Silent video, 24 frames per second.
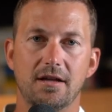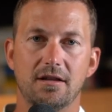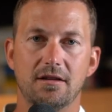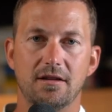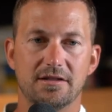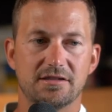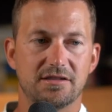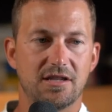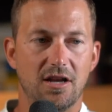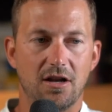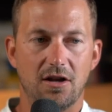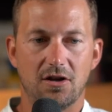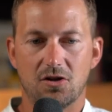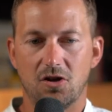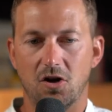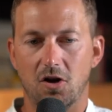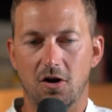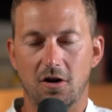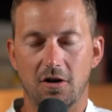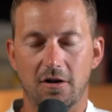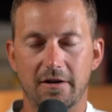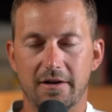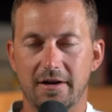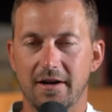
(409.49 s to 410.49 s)
Let's get on a
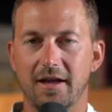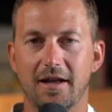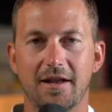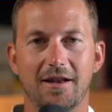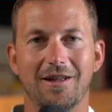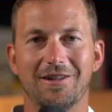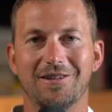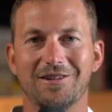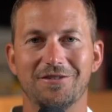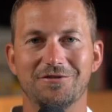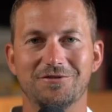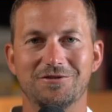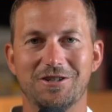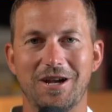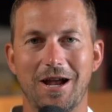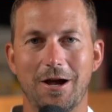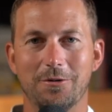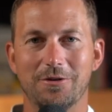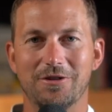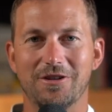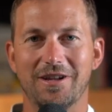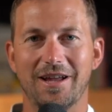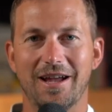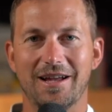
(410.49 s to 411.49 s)
call, and I'd love to
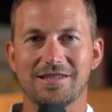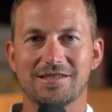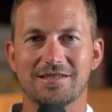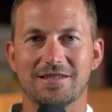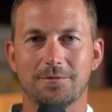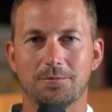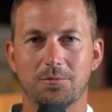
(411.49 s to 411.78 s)
chat with you guys.